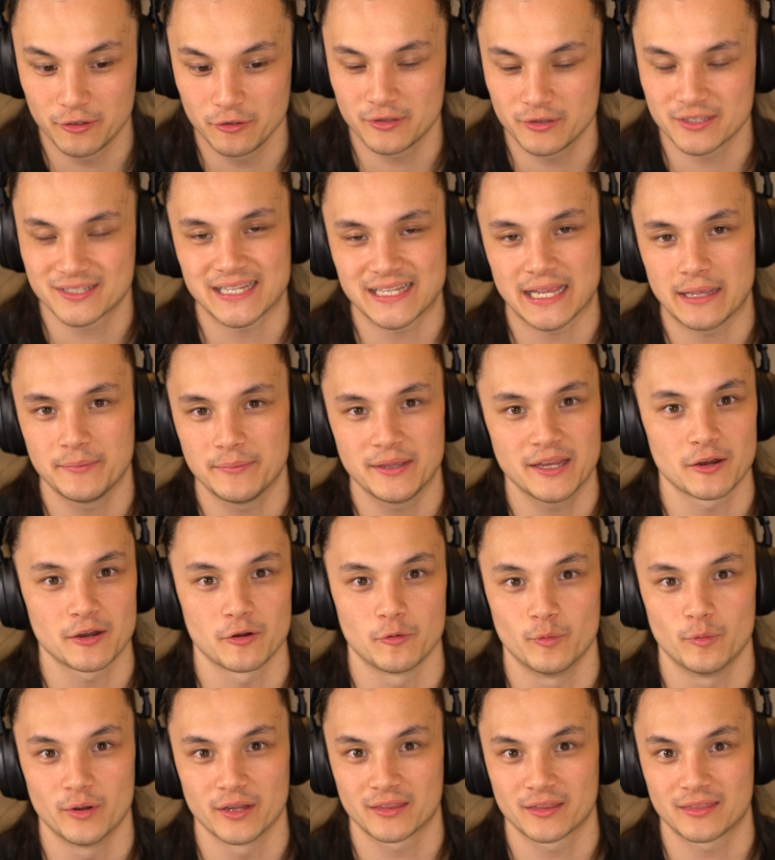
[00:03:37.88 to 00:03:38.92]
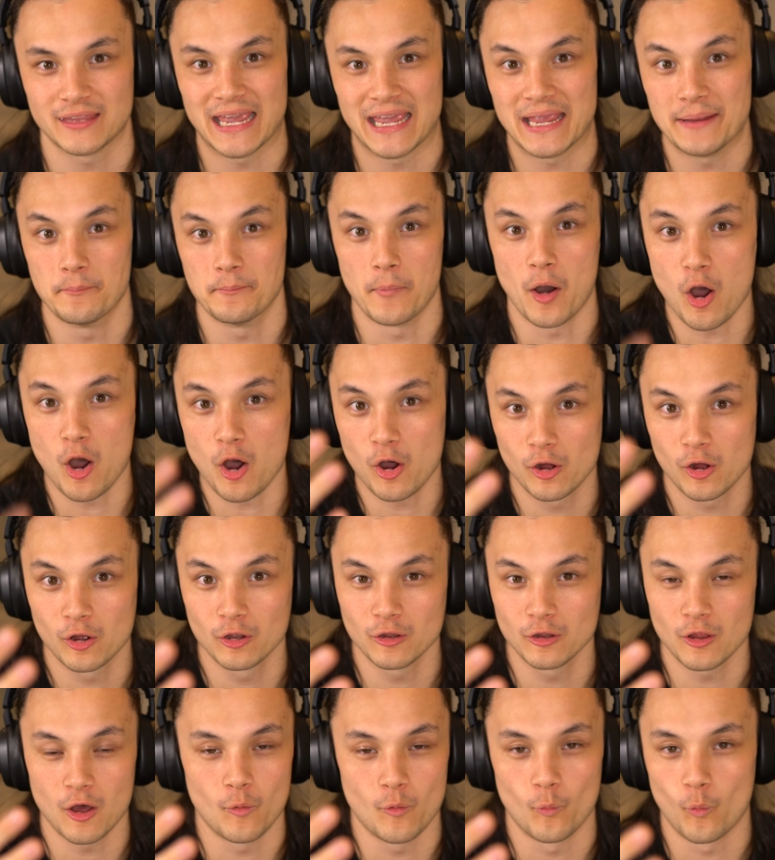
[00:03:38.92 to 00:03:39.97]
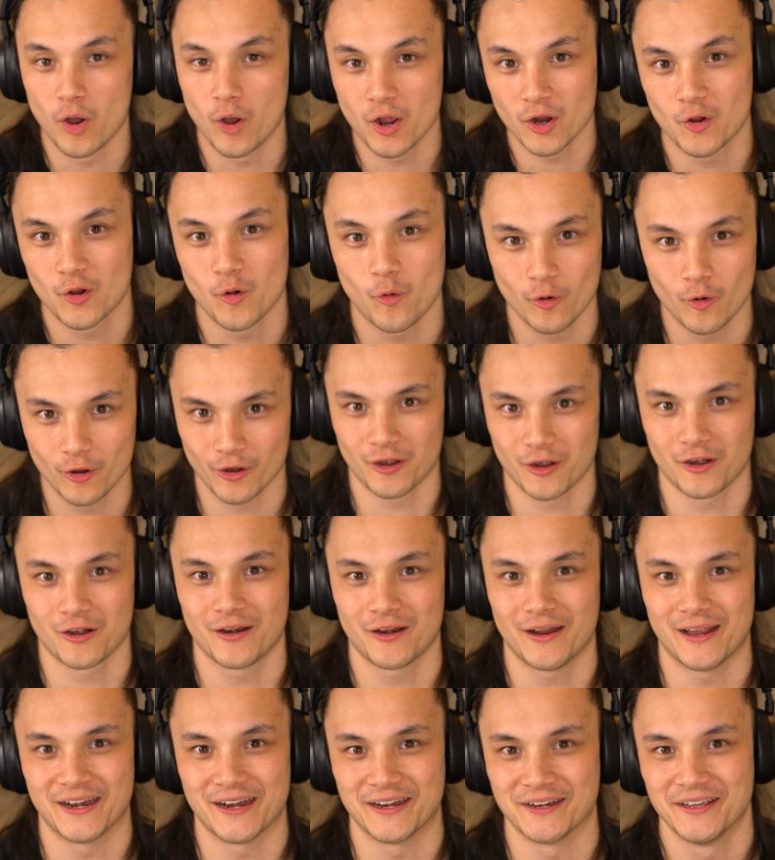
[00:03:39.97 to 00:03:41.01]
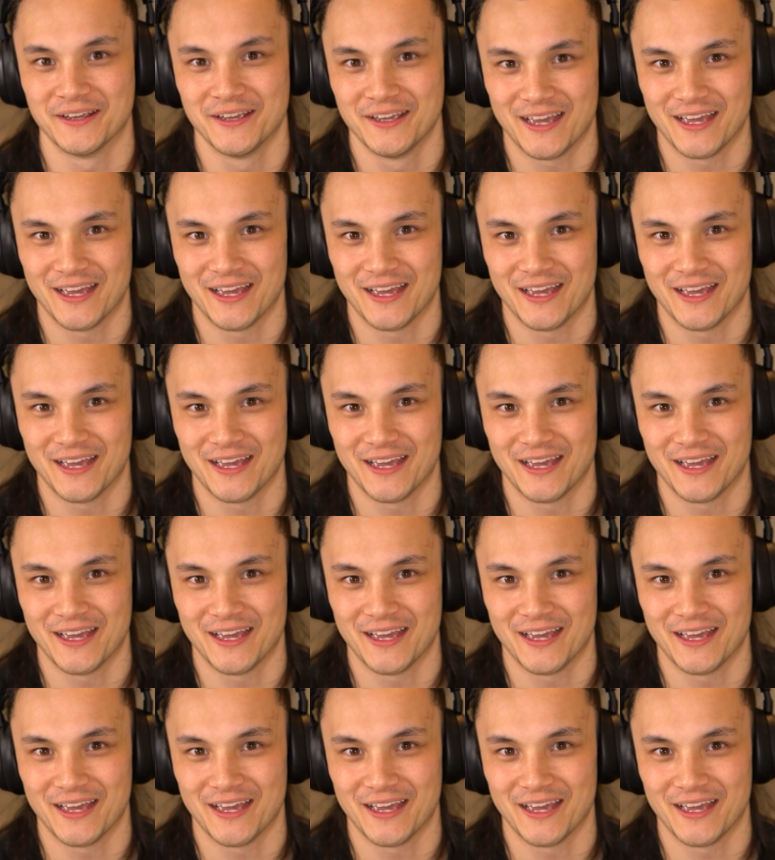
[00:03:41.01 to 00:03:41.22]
do the same here with a mall on one corner and,